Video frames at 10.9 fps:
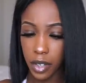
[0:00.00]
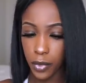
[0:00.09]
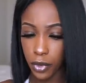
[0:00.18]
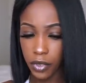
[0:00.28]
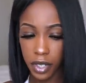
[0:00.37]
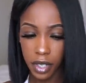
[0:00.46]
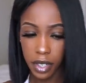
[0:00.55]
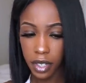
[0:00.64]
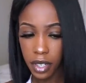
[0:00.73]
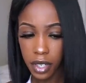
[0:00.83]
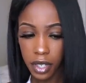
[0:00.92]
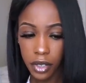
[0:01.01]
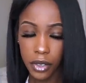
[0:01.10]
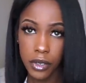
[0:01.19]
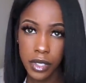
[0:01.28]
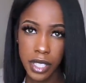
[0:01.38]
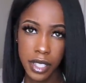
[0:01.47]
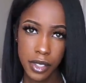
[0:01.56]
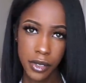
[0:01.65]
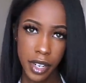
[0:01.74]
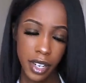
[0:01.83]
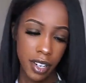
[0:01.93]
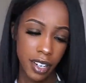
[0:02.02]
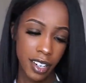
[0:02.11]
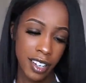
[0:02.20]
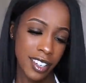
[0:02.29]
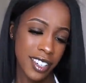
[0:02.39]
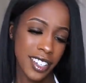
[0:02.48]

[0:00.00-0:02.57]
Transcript: you move it, you use this right here